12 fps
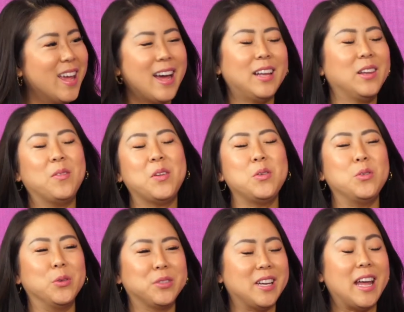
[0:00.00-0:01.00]
I love that you
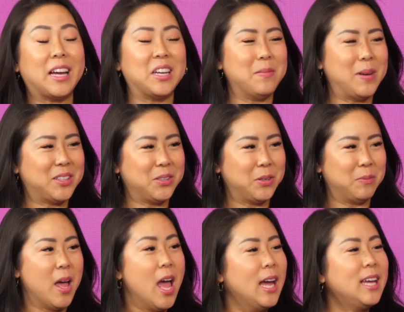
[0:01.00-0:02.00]
use an academic
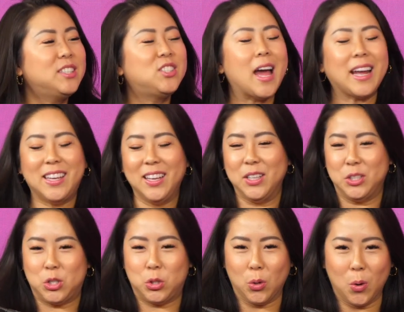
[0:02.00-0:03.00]
term.
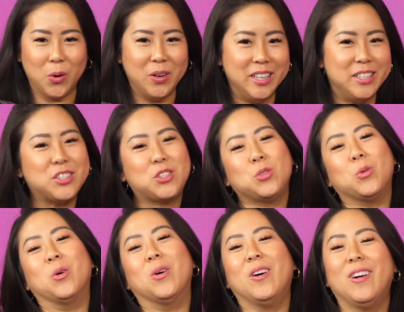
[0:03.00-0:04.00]
Ejaculatory
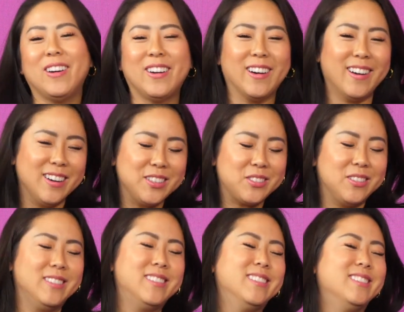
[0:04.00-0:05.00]
disorders.
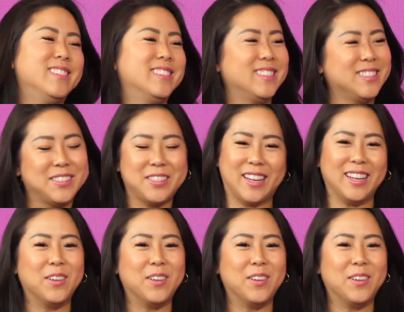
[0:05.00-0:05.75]
Oh, this is like